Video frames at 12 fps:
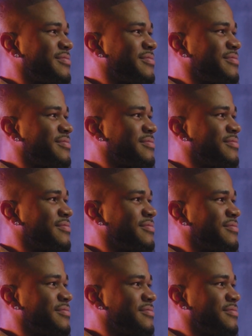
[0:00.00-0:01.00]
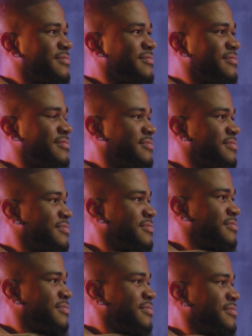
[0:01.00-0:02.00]

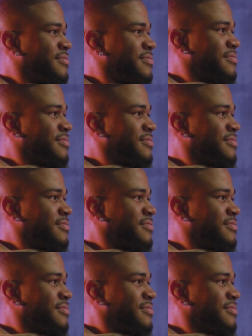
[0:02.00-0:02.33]
(no one is talking)